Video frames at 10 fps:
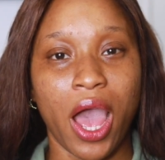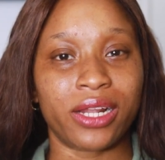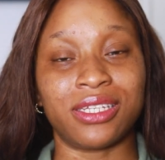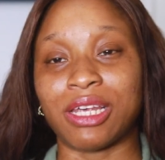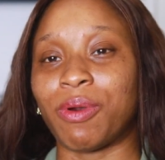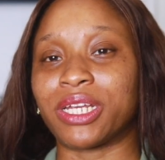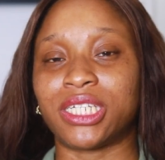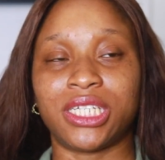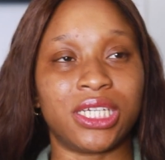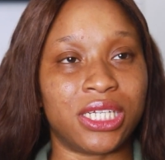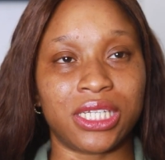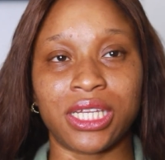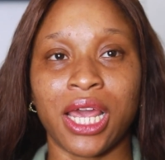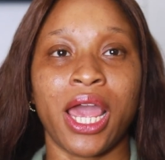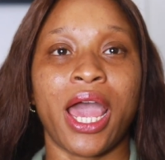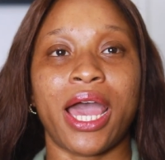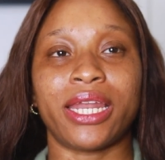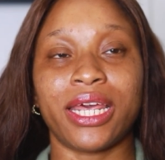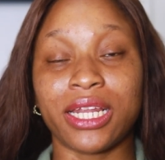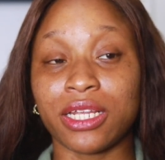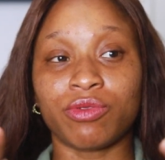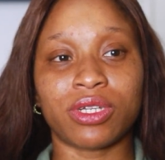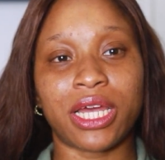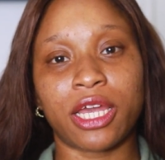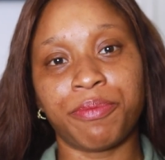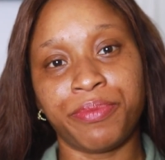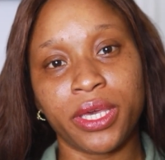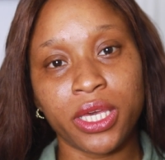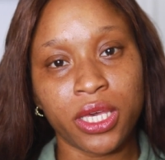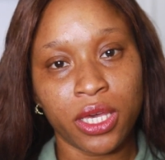This is our cheese. And then it was like a big